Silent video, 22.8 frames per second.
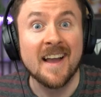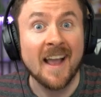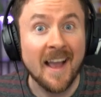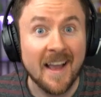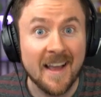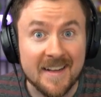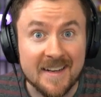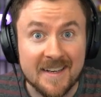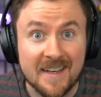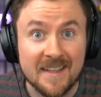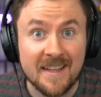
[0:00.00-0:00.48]

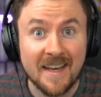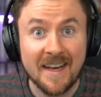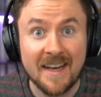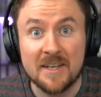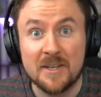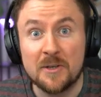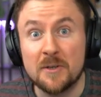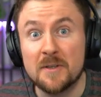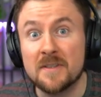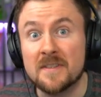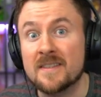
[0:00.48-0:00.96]
Hey
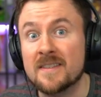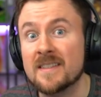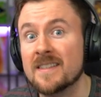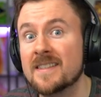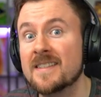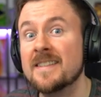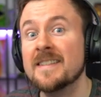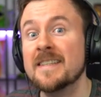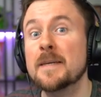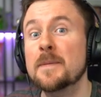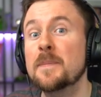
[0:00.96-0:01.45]
Clashers, the
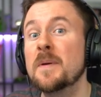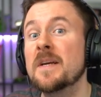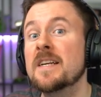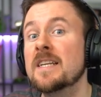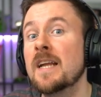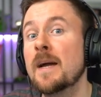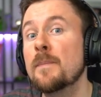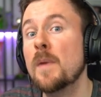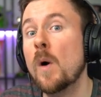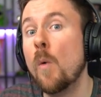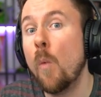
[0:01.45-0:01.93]
sneak peek
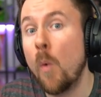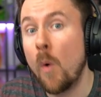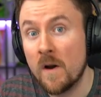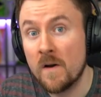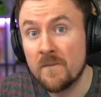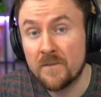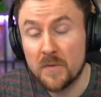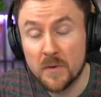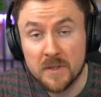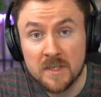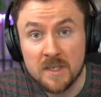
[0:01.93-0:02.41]
number
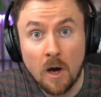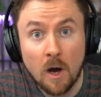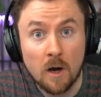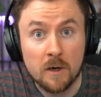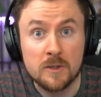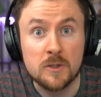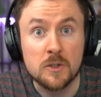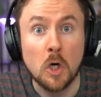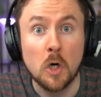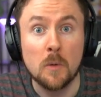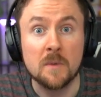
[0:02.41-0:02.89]
1 for the
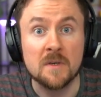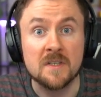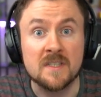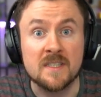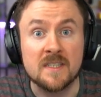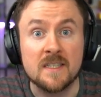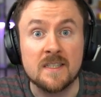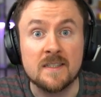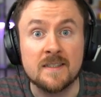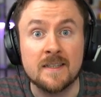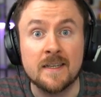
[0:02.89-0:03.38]
October
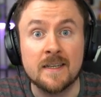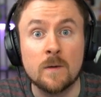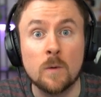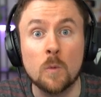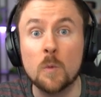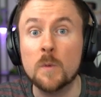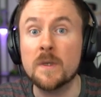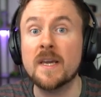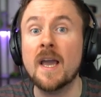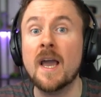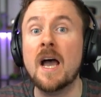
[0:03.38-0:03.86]
season.
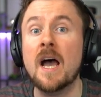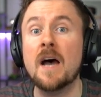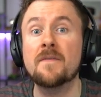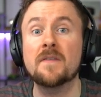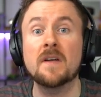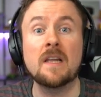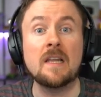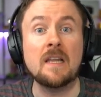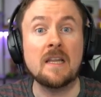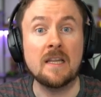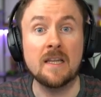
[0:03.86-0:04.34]
We have
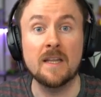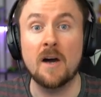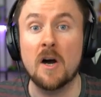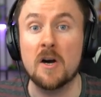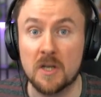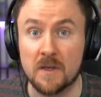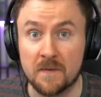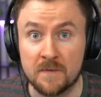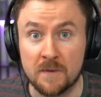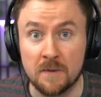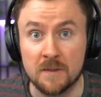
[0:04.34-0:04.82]
a lot
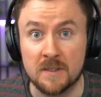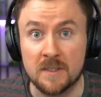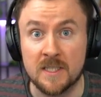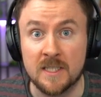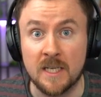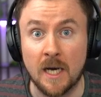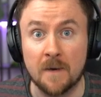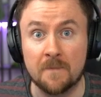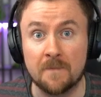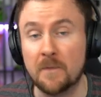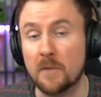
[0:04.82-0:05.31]
of good
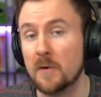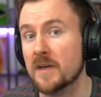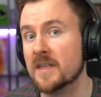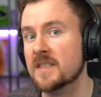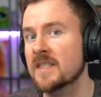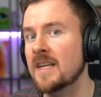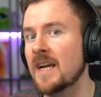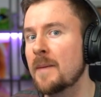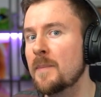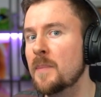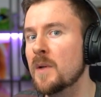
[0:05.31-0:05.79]
stuff. For
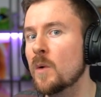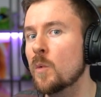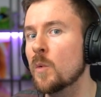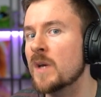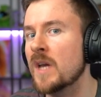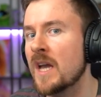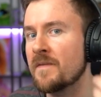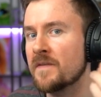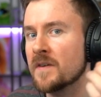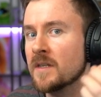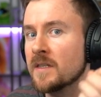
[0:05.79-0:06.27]
example, we
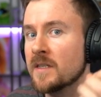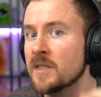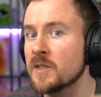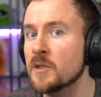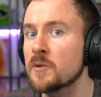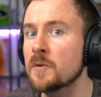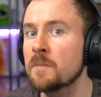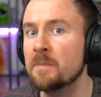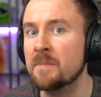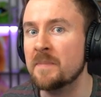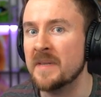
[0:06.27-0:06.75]
have a
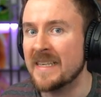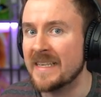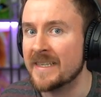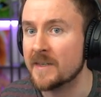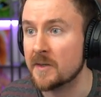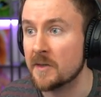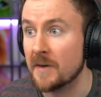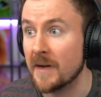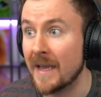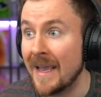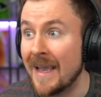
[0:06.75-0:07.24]
new
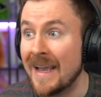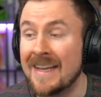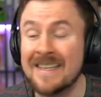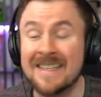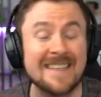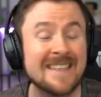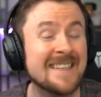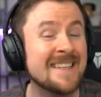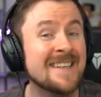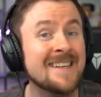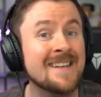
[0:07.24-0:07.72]
builder and
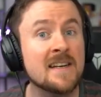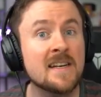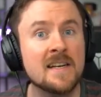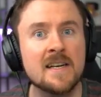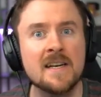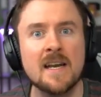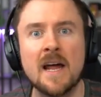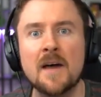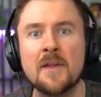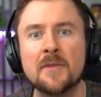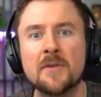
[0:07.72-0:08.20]

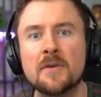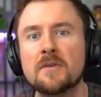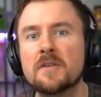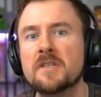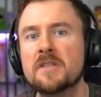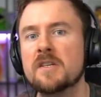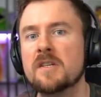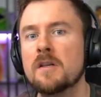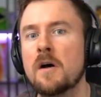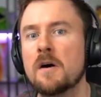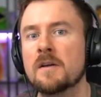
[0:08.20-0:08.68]
another
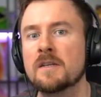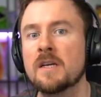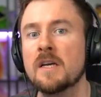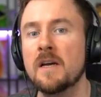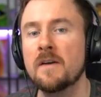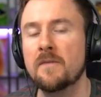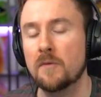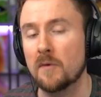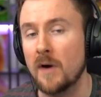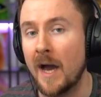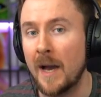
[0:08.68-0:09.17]
slot
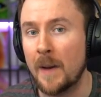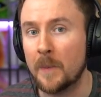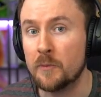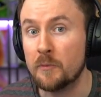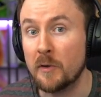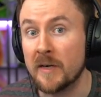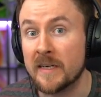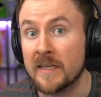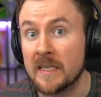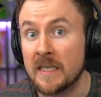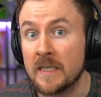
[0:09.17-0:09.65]
for upgrading